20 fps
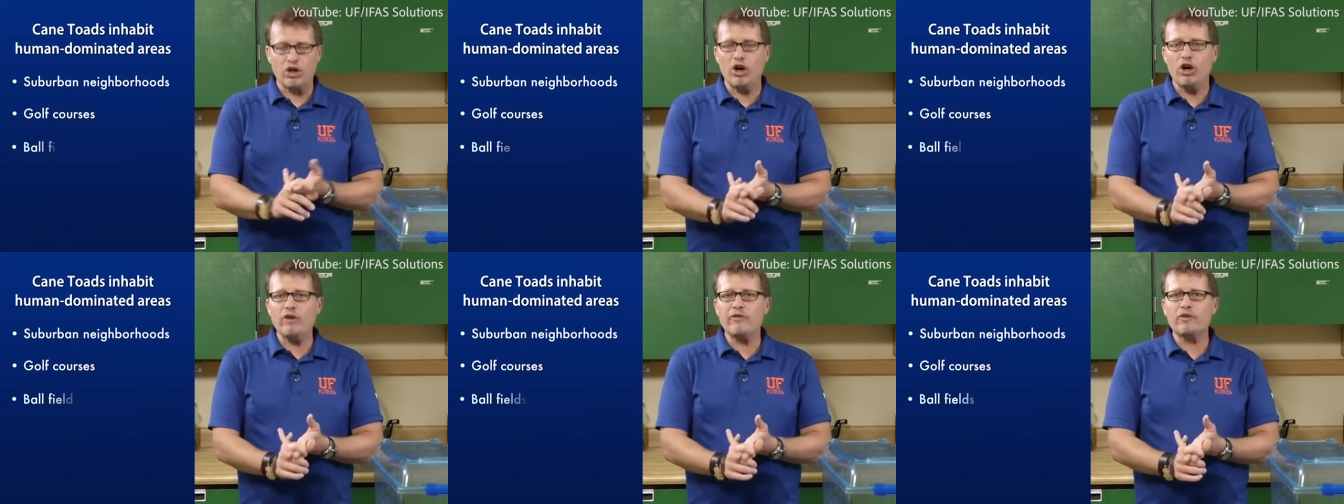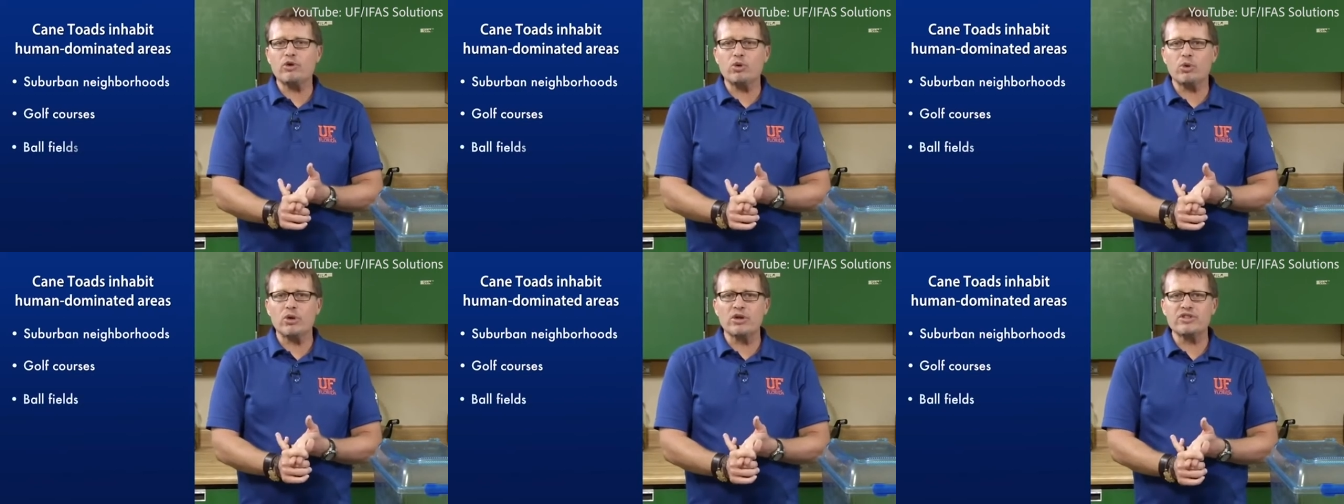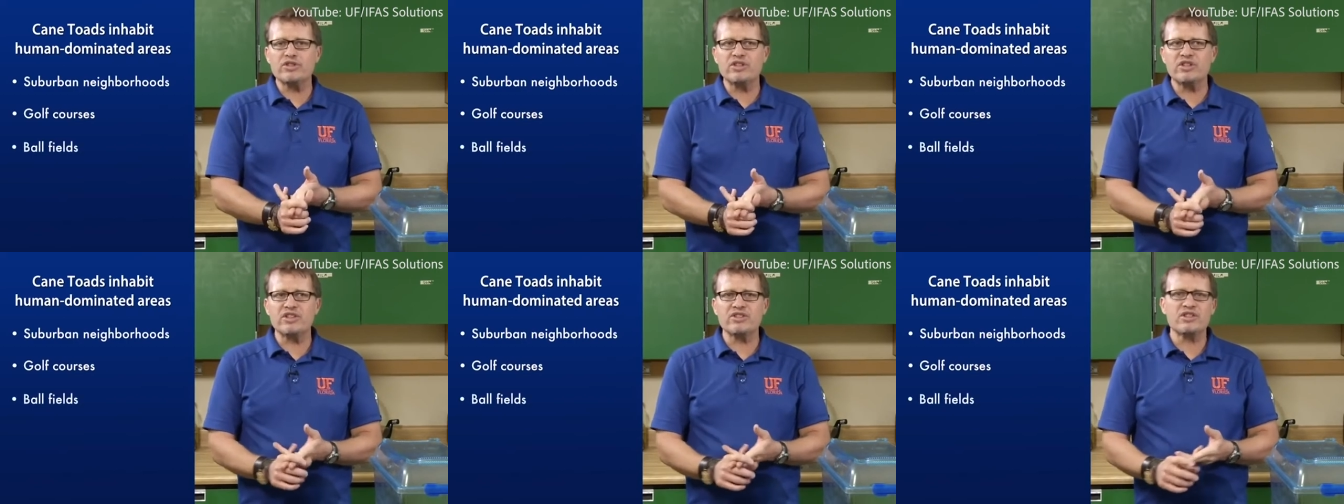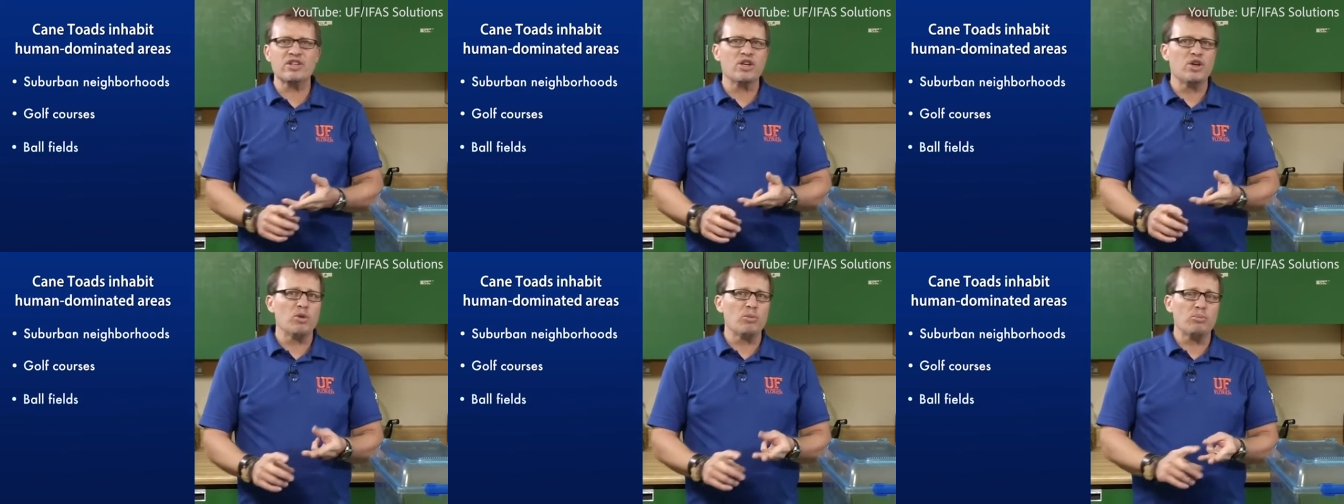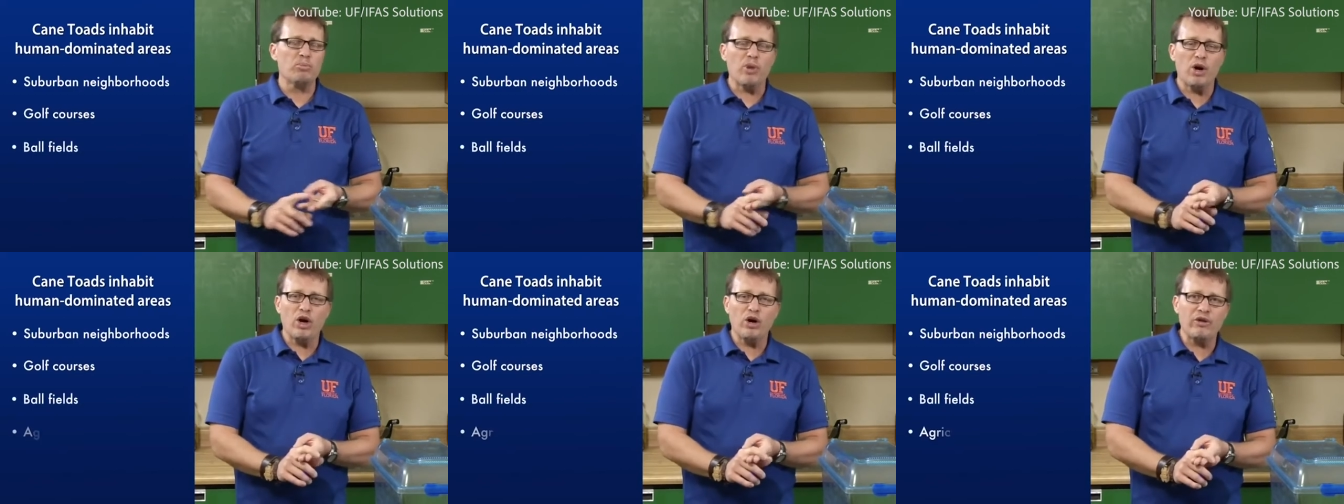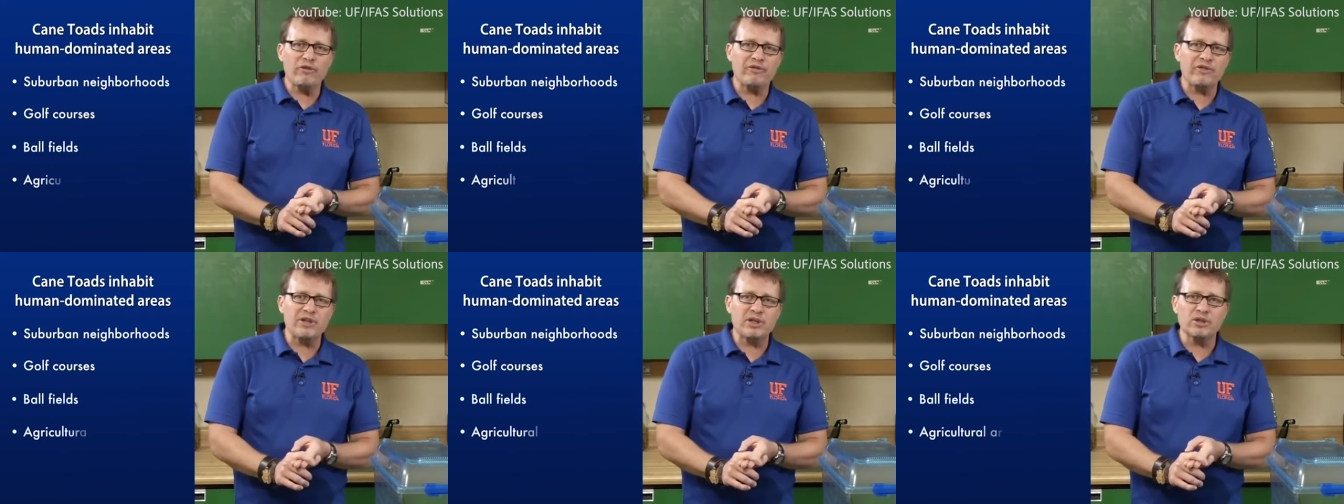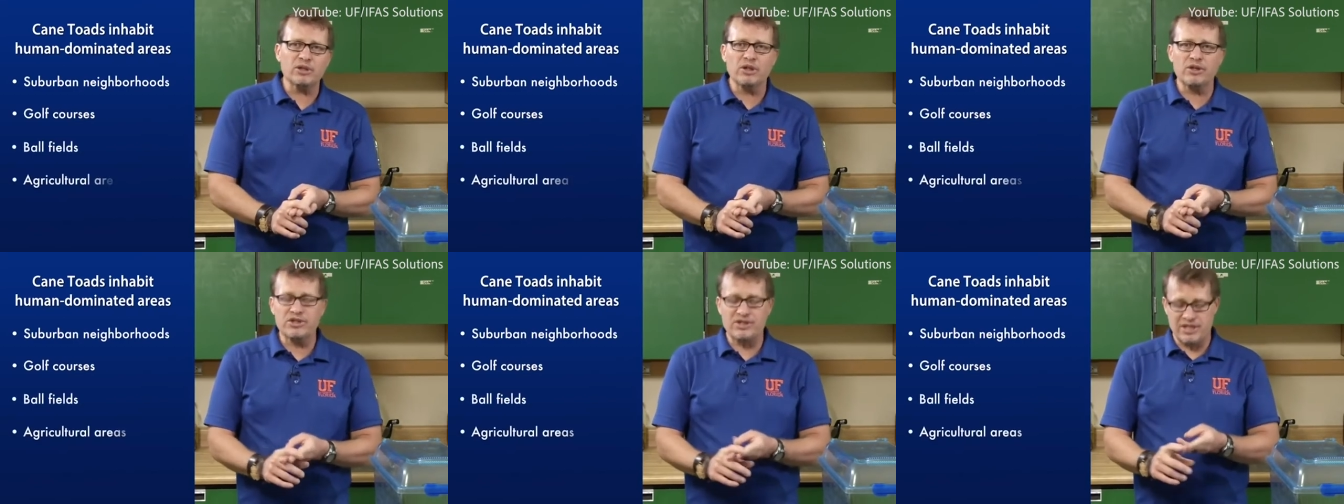golf courses, ball
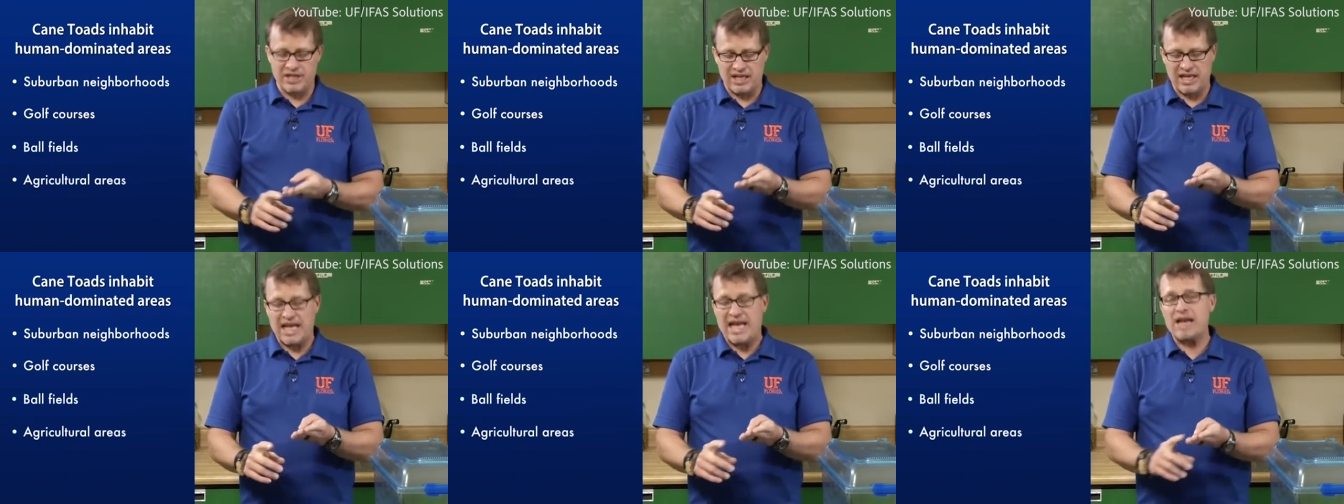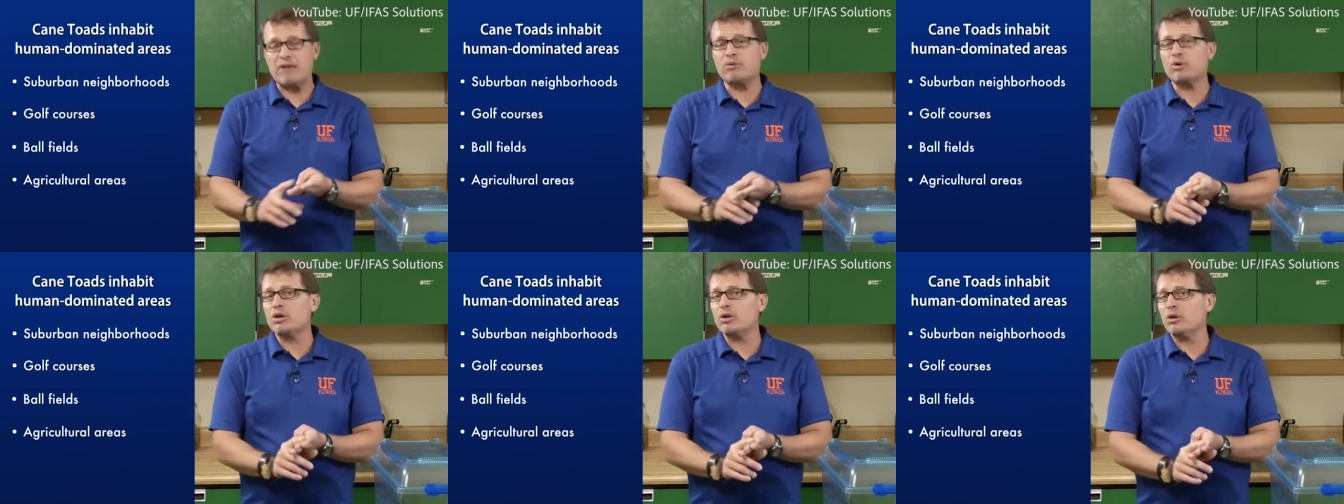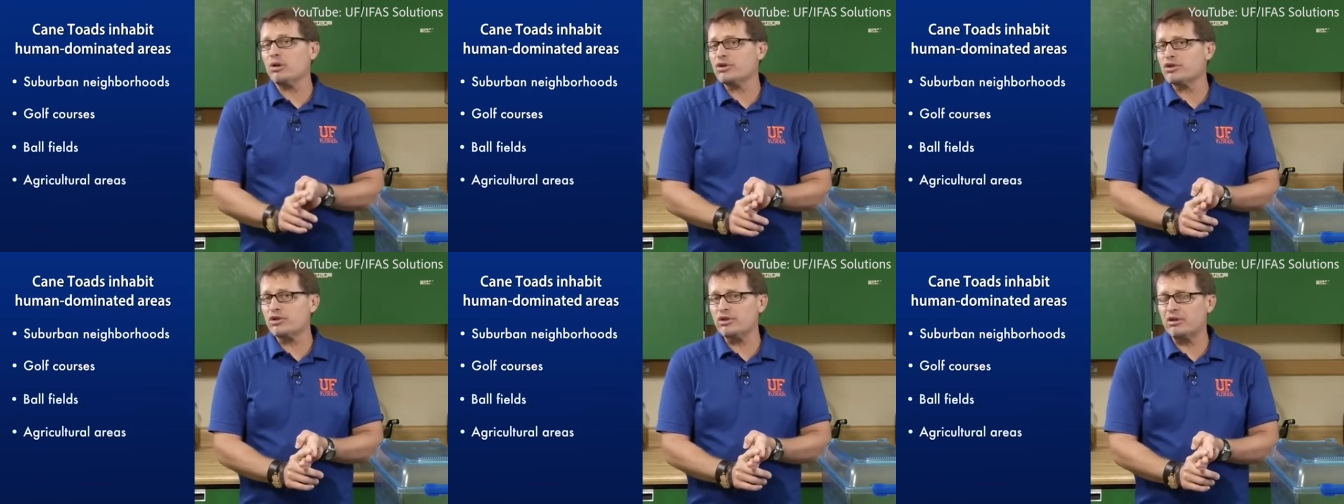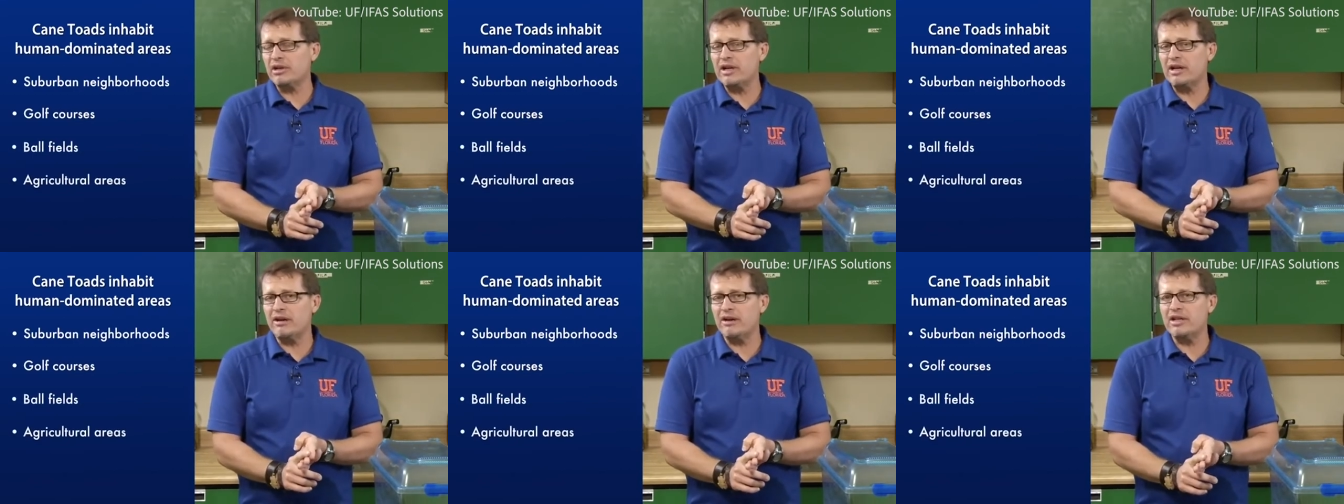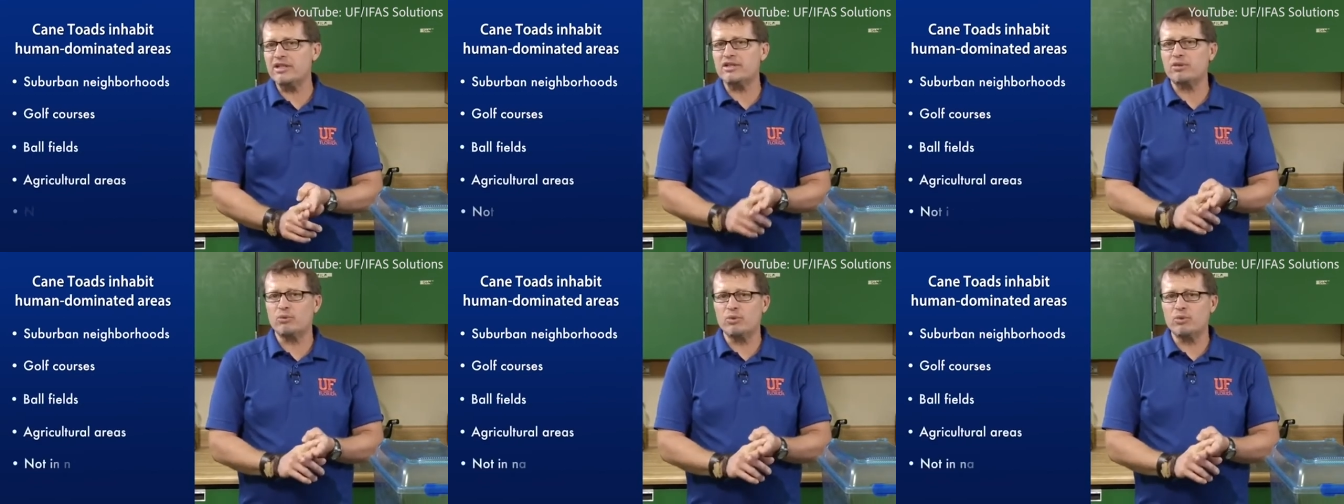fields, agricultural areas.